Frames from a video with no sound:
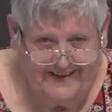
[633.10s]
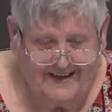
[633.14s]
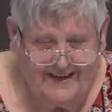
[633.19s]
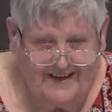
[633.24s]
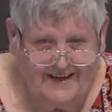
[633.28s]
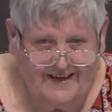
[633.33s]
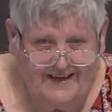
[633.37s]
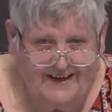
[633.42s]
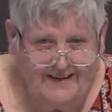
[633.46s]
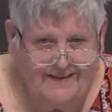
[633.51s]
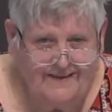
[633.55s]

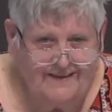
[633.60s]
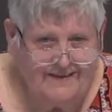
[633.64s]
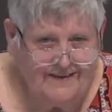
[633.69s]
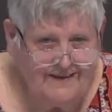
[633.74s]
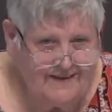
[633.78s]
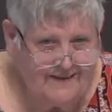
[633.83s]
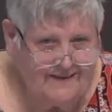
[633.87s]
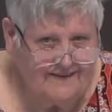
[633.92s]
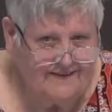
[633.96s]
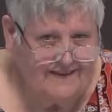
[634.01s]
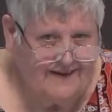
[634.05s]
And I
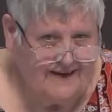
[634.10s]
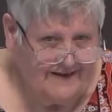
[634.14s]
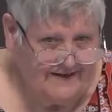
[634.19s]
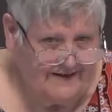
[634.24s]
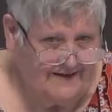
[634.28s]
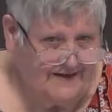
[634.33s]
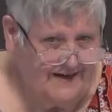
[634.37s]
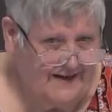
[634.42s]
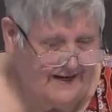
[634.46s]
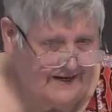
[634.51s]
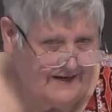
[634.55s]
think
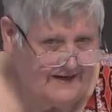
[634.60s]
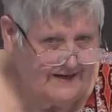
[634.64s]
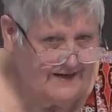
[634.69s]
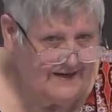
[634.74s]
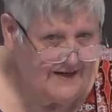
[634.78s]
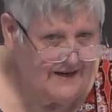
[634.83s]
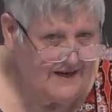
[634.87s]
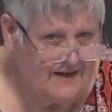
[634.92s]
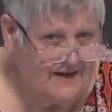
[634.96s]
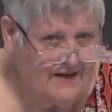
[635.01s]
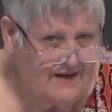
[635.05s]
that
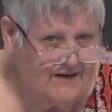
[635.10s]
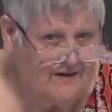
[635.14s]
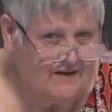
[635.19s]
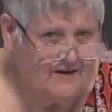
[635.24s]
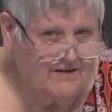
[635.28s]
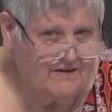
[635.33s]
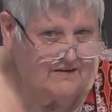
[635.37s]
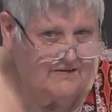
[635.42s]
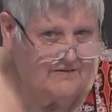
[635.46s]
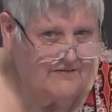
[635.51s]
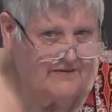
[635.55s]
technique
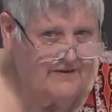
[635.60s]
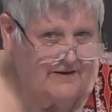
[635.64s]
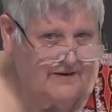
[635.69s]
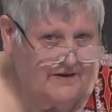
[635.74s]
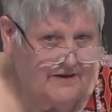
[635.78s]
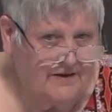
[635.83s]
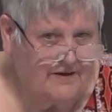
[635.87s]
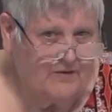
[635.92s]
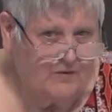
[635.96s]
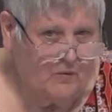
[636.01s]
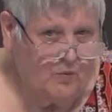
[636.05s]
of
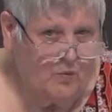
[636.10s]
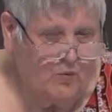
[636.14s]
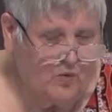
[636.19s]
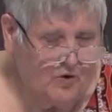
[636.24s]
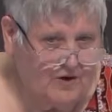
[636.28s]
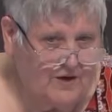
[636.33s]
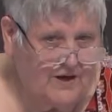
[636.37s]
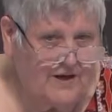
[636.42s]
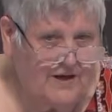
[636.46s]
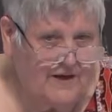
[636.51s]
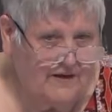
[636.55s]

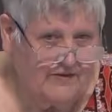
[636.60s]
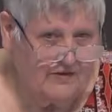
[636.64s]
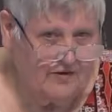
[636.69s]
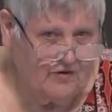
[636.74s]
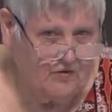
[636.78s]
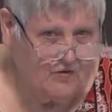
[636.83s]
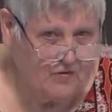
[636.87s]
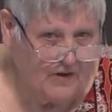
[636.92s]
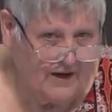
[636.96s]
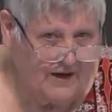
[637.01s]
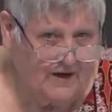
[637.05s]
working at the
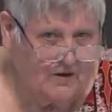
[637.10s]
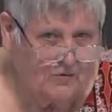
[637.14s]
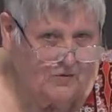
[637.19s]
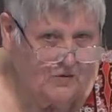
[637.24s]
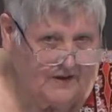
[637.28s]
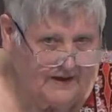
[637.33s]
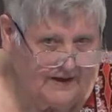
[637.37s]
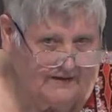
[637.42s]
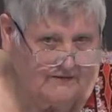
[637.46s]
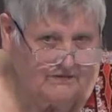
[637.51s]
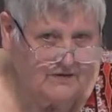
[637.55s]
ground
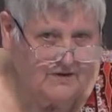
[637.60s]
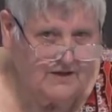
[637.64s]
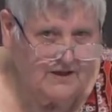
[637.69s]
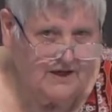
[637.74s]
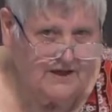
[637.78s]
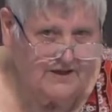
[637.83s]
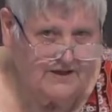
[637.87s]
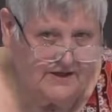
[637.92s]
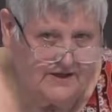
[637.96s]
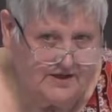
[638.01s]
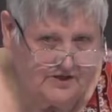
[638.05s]
level
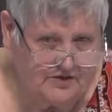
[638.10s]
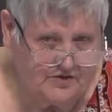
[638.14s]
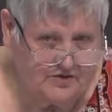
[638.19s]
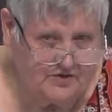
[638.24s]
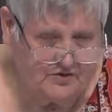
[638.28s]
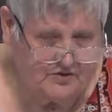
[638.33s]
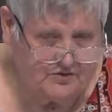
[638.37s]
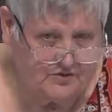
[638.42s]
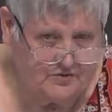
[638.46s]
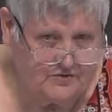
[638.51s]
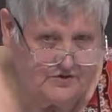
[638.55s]
on
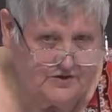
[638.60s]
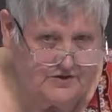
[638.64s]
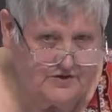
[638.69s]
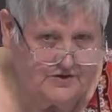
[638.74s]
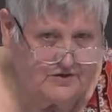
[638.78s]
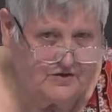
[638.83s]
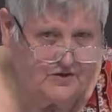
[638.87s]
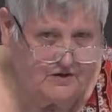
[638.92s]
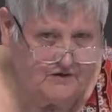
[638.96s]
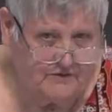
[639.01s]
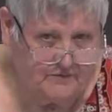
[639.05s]
issues to
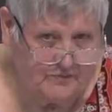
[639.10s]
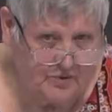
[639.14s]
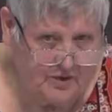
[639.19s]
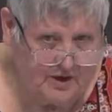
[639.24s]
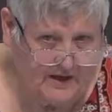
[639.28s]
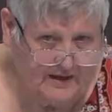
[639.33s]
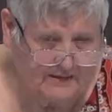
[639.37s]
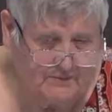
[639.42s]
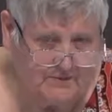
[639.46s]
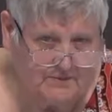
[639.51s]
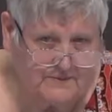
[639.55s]
solve
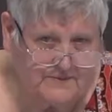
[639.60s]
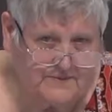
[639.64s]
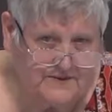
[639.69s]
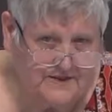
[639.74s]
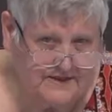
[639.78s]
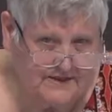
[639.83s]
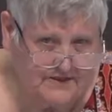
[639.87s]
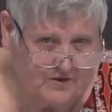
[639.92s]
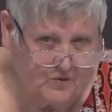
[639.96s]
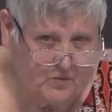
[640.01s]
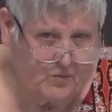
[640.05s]
problems
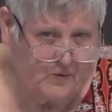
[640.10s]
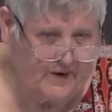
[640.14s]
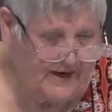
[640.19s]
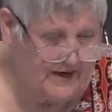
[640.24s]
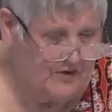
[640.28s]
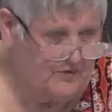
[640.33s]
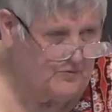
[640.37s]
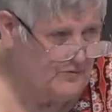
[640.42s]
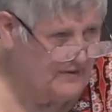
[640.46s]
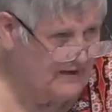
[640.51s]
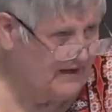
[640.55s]
is the way
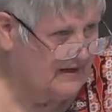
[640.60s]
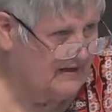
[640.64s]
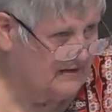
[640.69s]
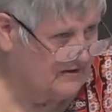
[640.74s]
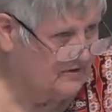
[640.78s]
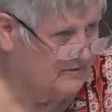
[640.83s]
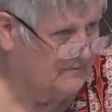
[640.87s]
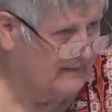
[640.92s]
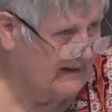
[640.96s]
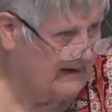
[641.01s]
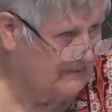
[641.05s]
to get
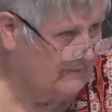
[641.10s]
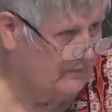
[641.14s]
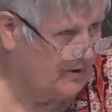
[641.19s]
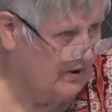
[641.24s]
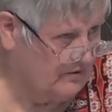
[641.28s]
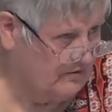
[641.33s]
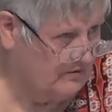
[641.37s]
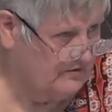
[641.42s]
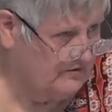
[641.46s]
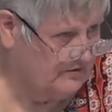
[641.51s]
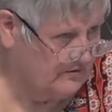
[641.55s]
to
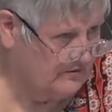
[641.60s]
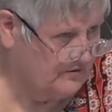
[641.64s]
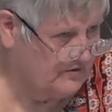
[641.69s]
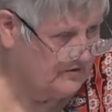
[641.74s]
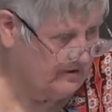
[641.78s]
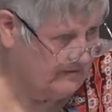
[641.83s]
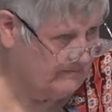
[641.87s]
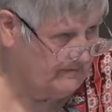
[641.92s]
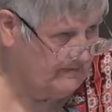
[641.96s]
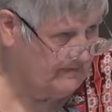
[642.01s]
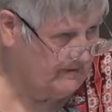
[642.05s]

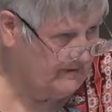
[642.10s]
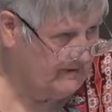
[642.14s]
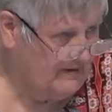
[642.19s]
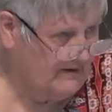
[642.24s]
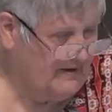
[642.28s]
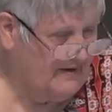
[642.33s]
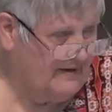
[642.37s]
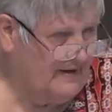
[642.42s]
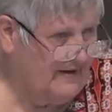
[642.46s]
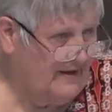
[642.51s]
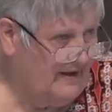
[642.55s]
bipartisanship.
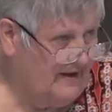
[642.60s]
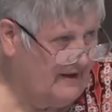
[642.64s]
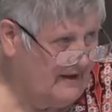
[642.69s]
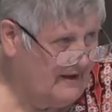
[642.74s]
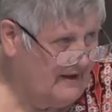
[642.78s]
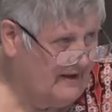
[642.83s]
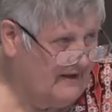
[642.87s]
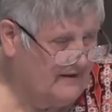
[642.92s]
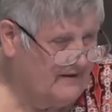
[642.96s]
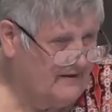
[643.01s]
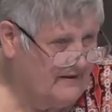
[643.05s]

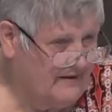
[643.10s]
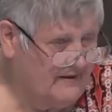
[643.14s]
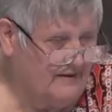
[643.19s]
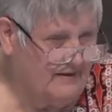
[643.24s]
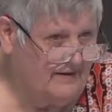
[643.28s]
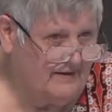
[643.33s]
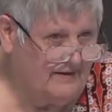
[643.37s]
And